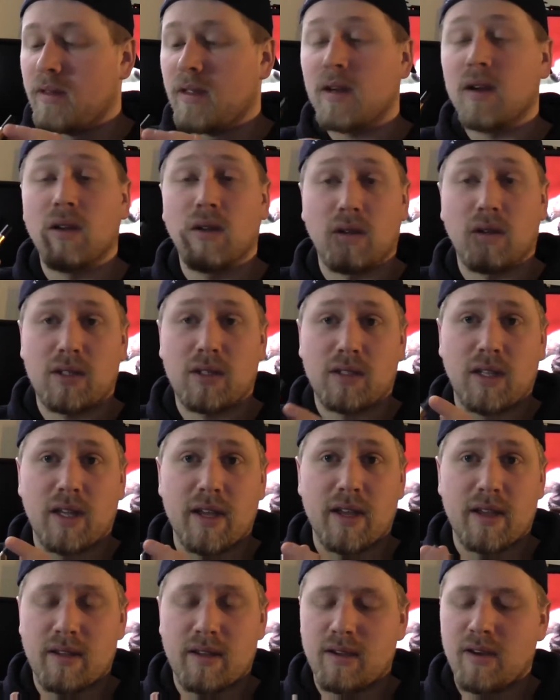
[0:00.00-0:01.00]
Then it looks
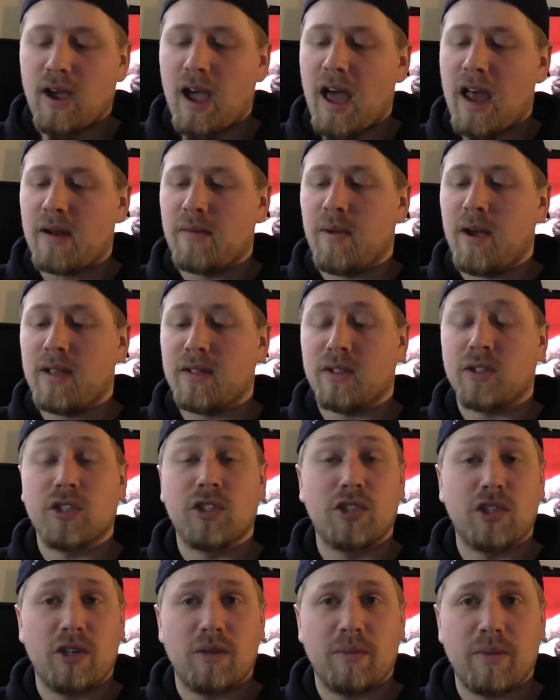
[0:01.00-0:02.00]
like your atomizer
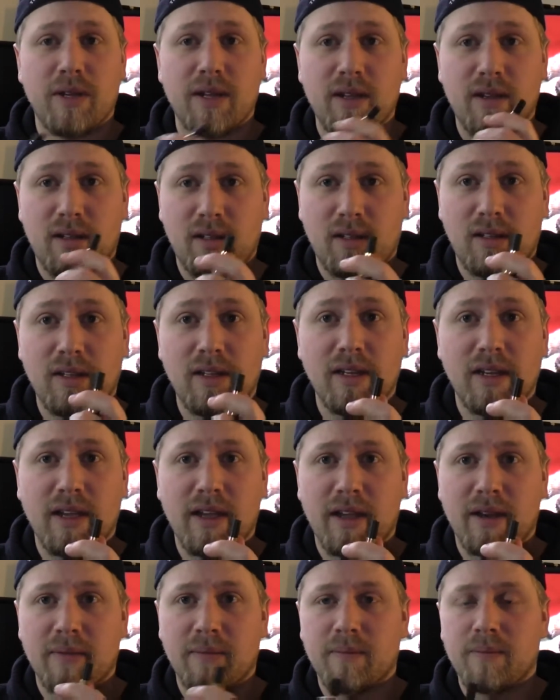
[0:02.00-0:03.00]
should be clean
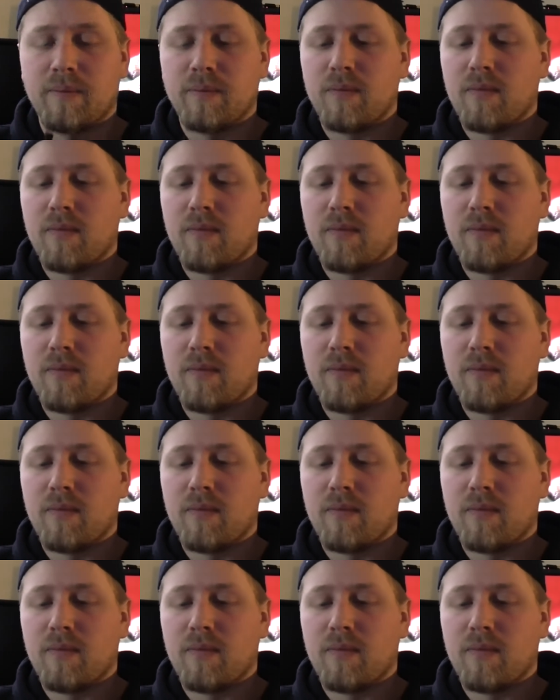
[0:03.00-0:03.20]
again.